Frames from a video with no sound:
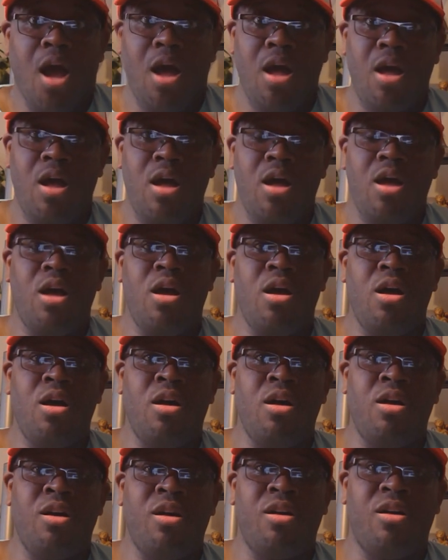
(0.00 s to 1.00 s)

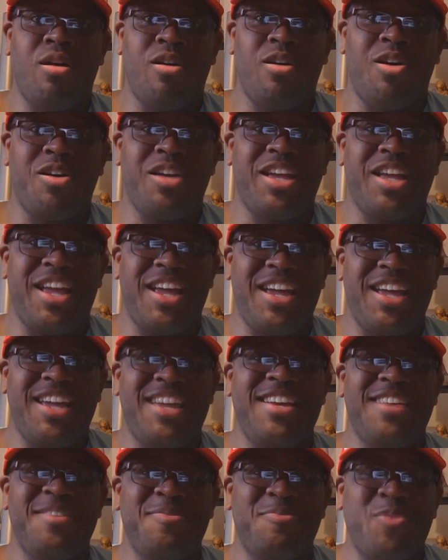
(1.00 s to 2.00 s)
Oh,
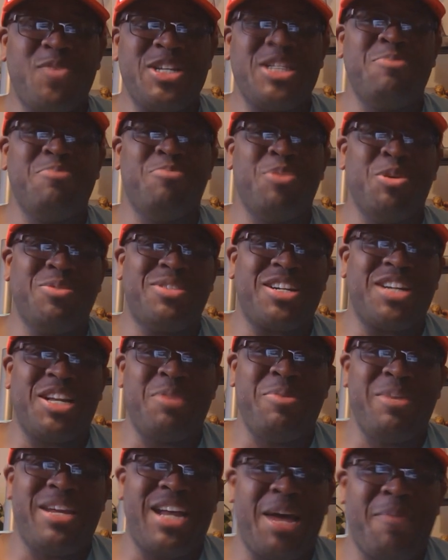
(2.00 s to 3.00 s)
okay. Wiz and Boomstick are going
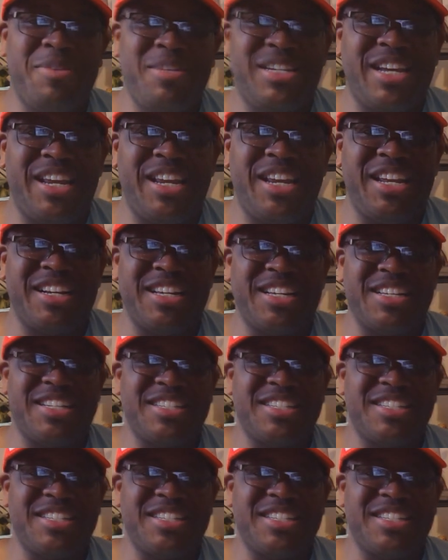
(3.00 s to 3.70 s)
to be commentating in this.